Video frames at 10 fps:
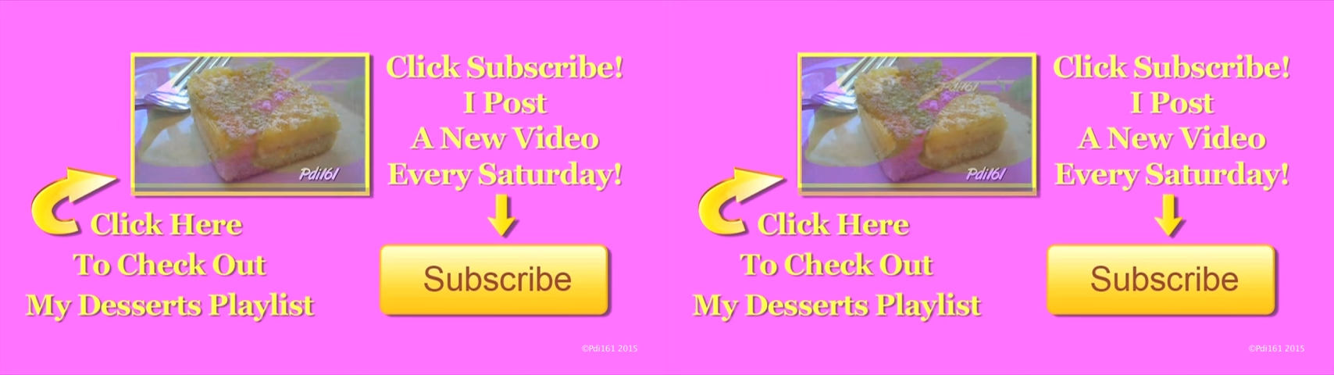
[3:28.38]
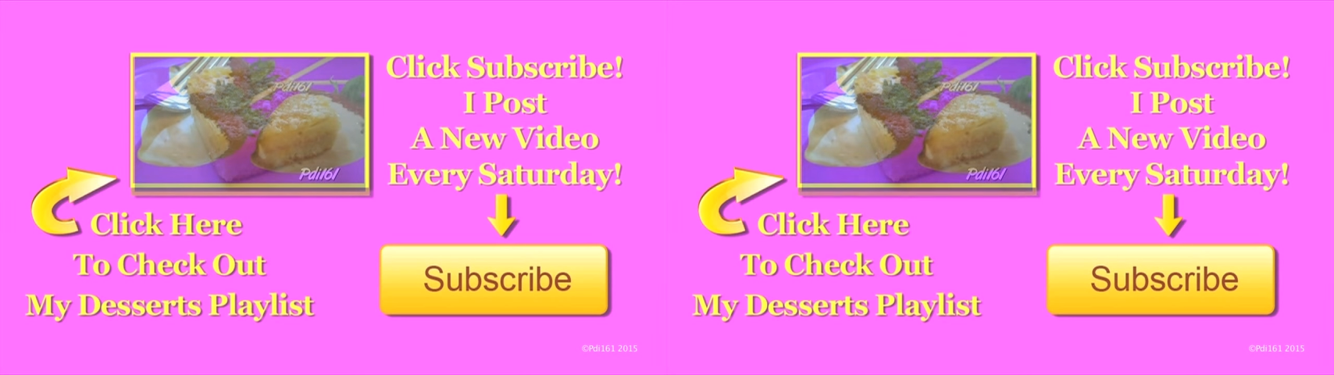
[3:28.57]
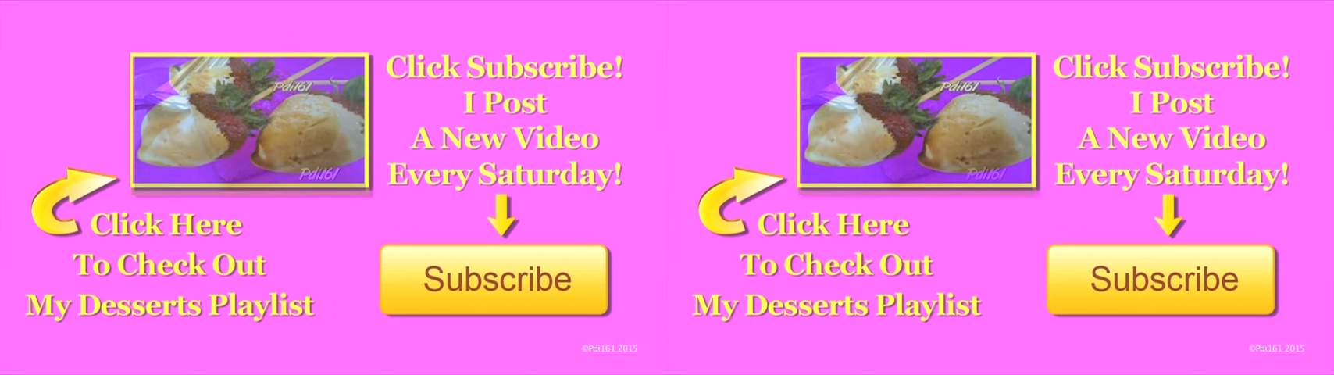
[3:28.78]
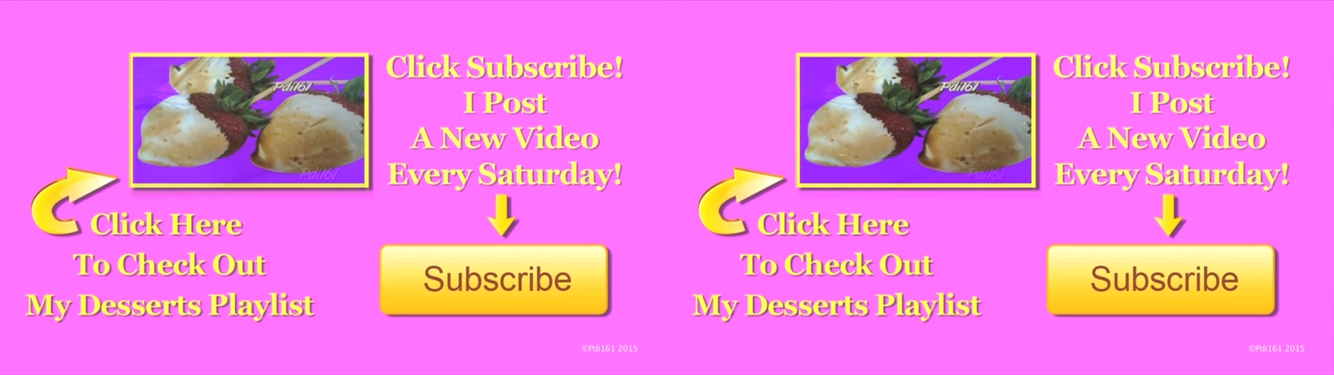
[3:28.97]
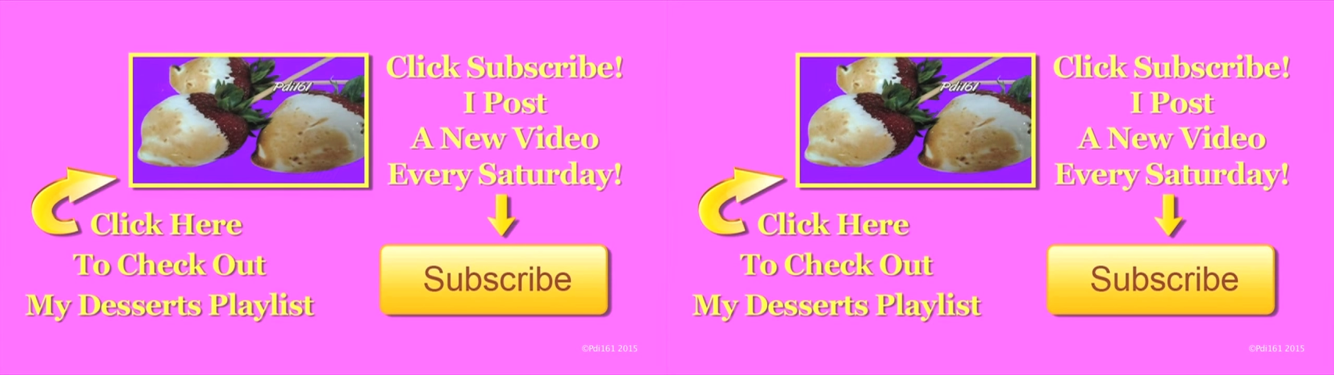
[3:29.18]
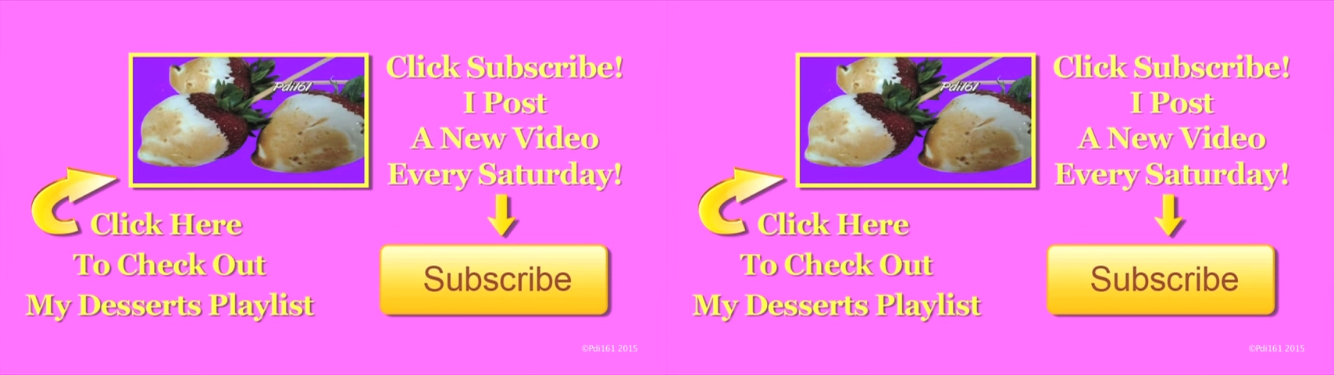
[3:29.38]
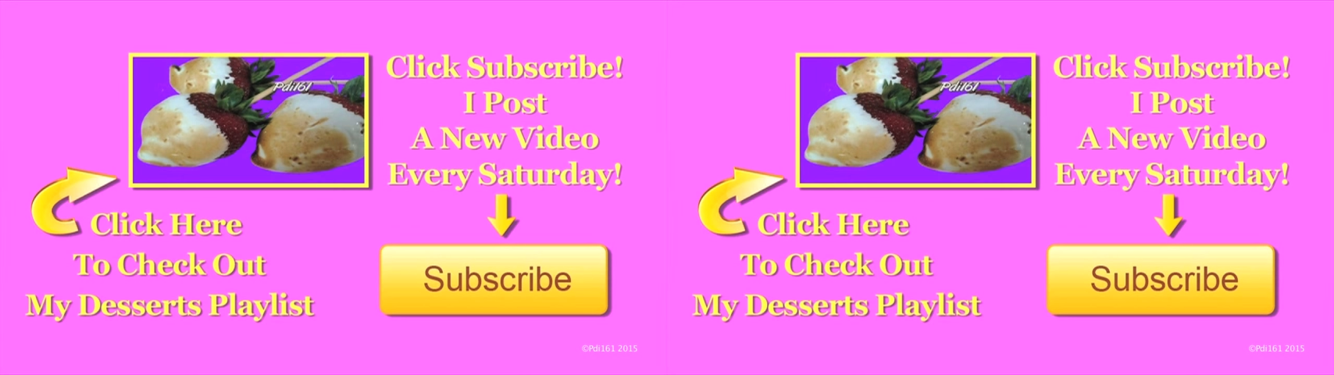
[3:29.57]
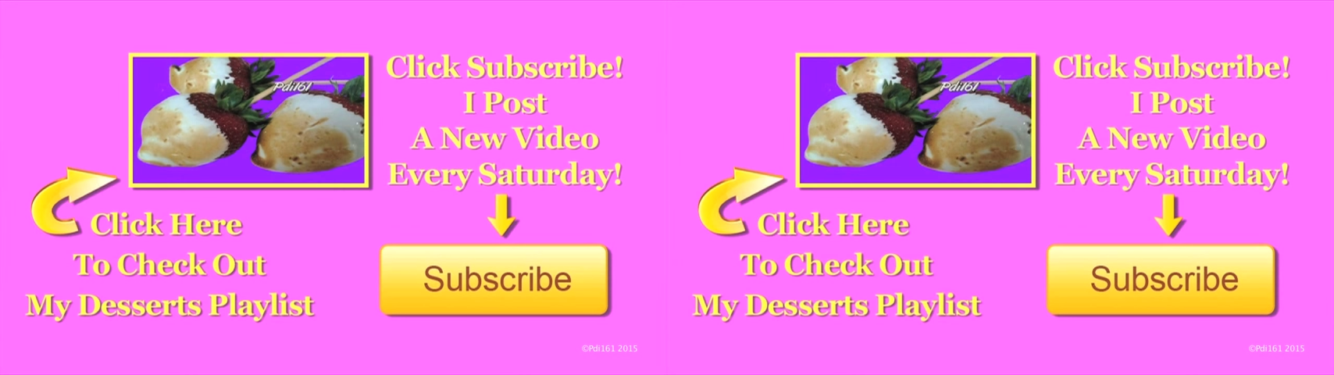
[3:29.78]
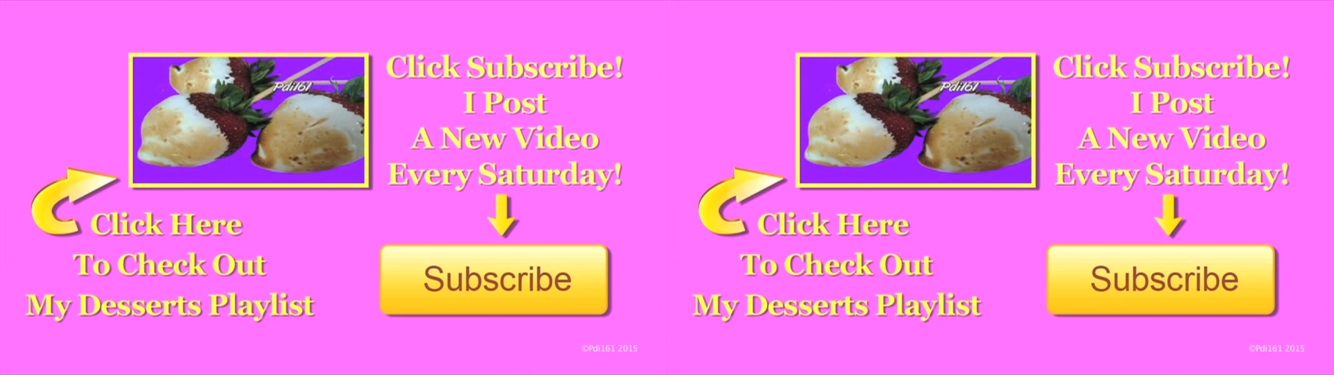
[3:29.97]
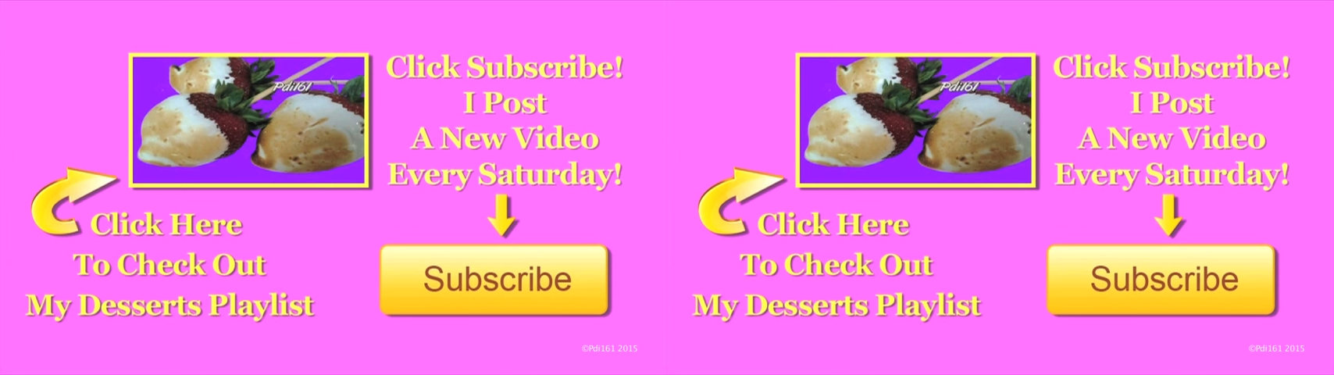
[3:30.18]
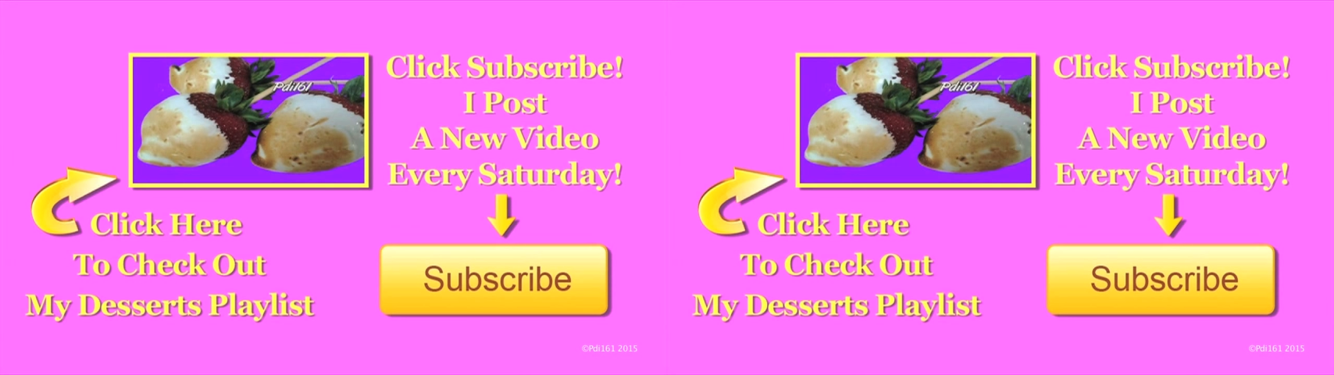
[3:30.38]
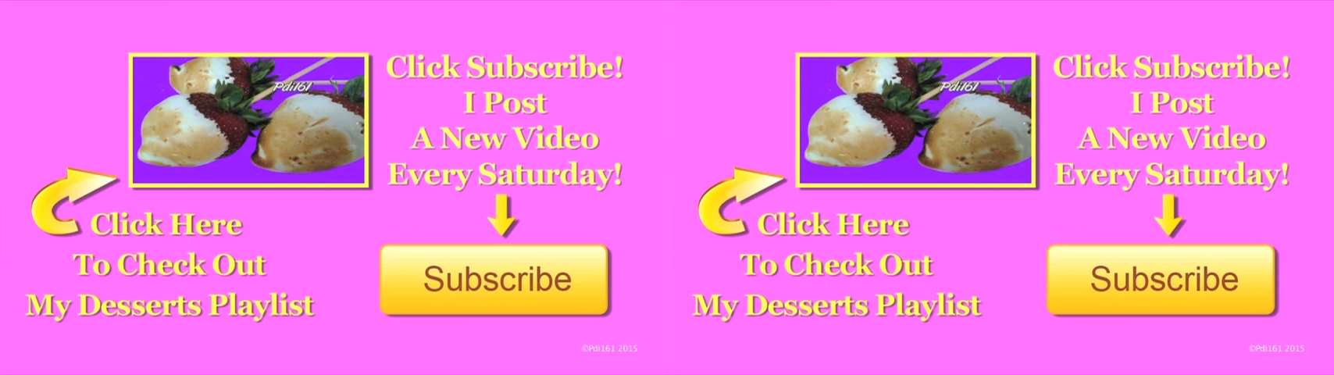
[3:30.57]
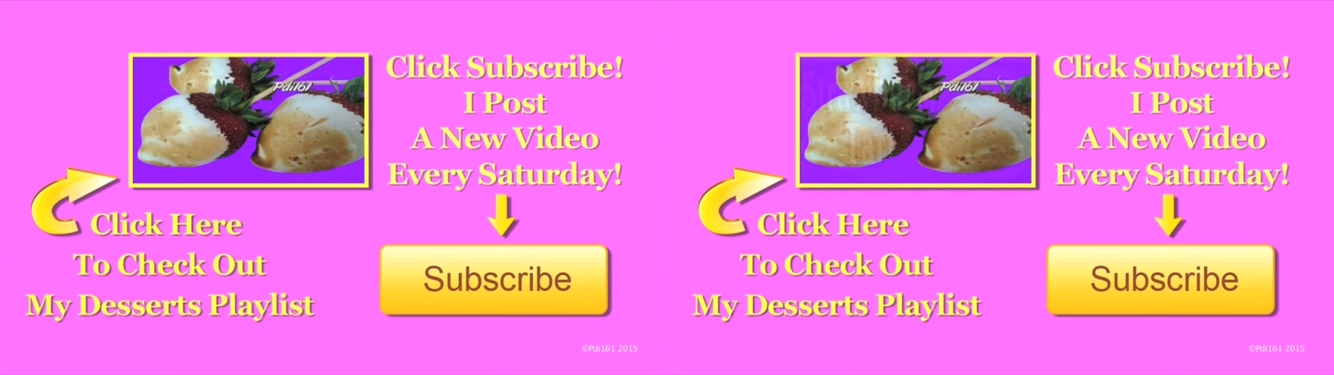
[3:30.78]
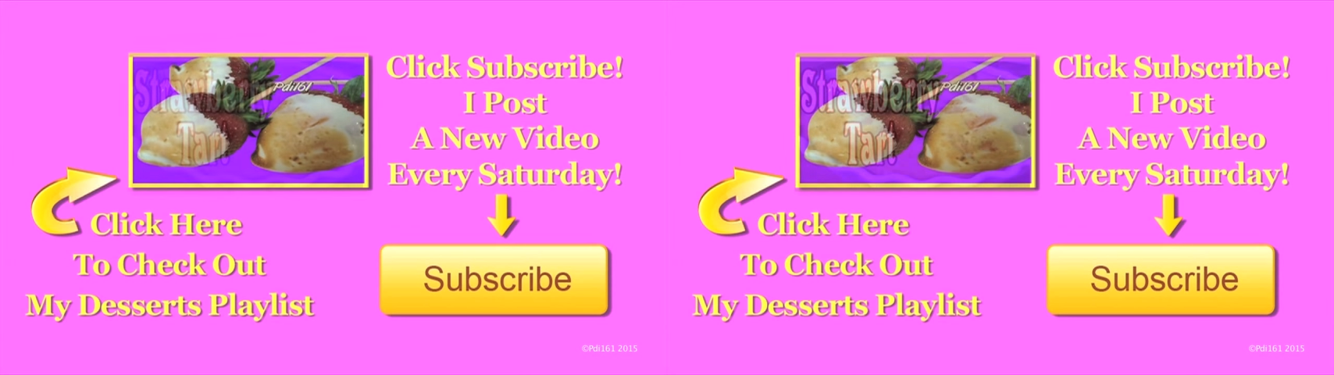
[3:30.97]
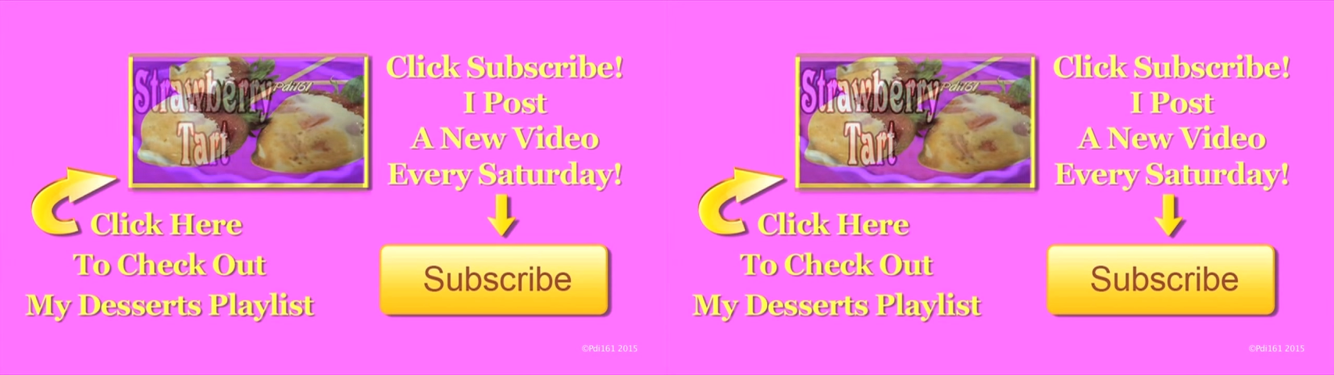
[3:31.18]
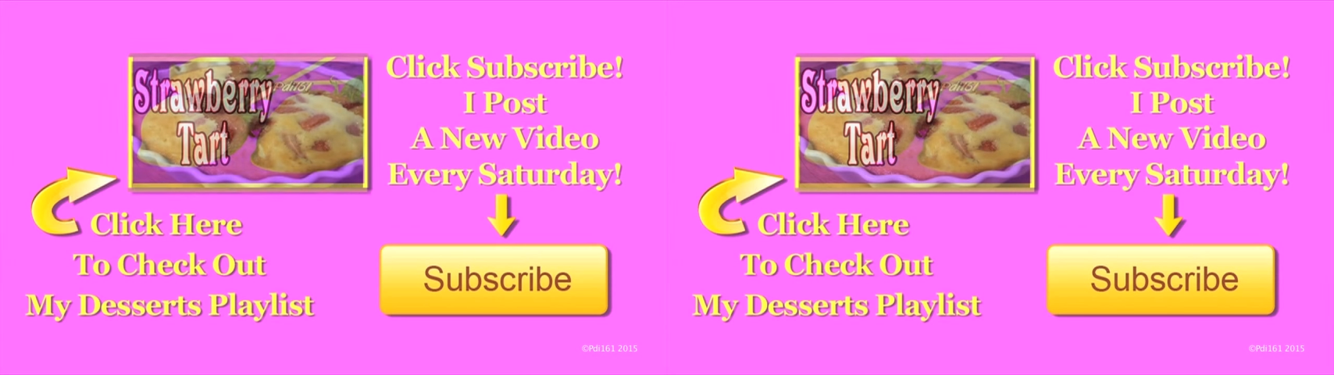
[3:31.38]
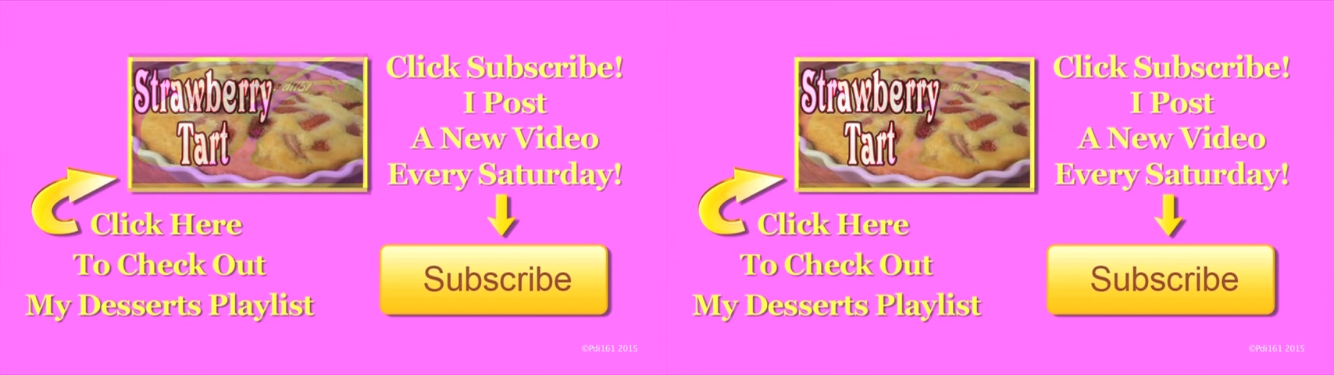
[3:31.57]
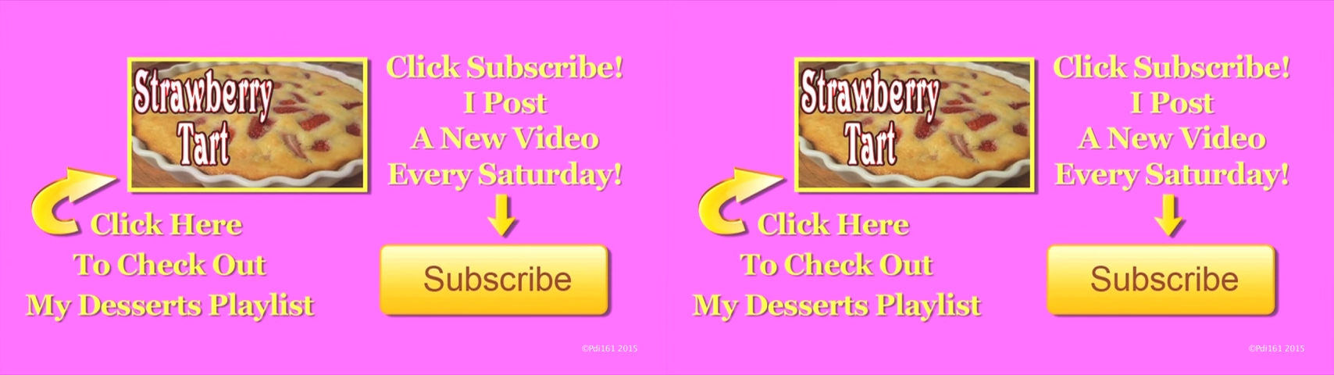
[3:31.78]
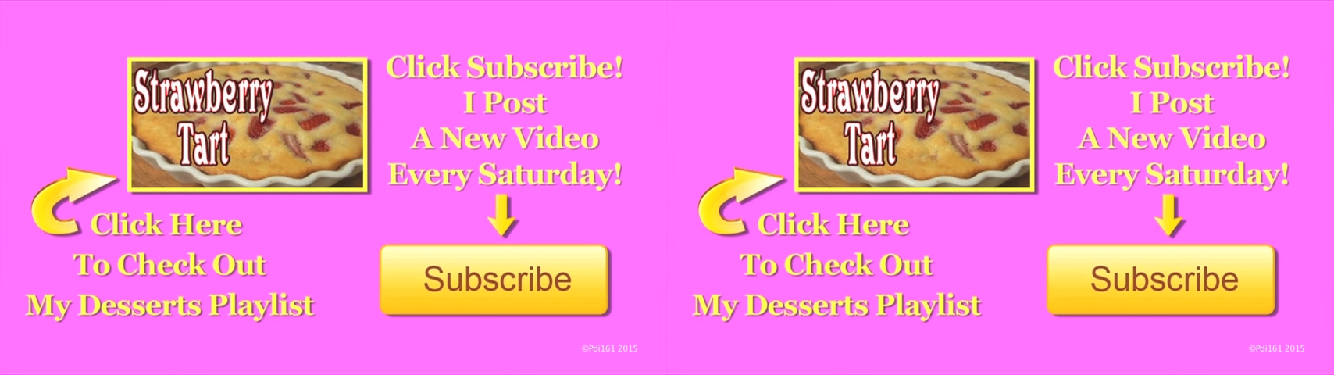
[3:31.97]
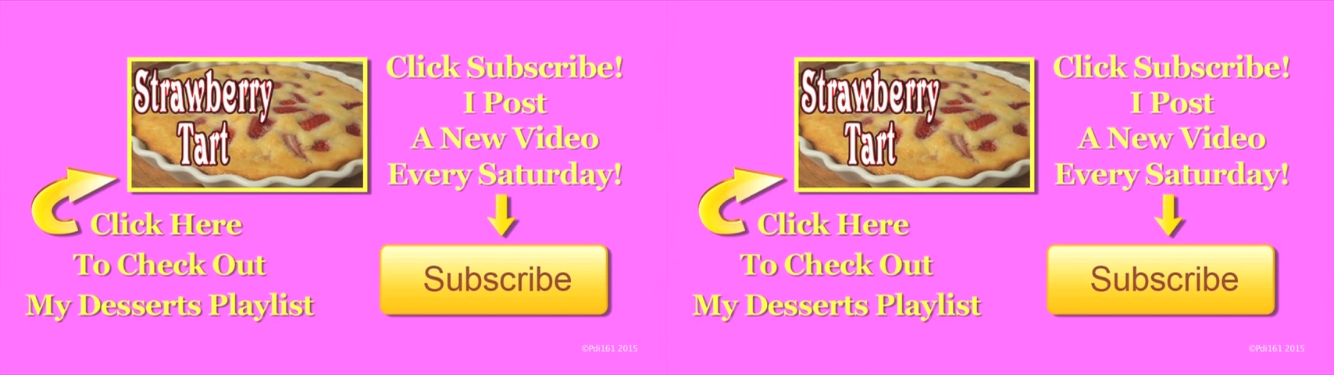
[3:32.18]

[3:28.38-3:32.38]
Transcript: Nobody's mouth can be seen.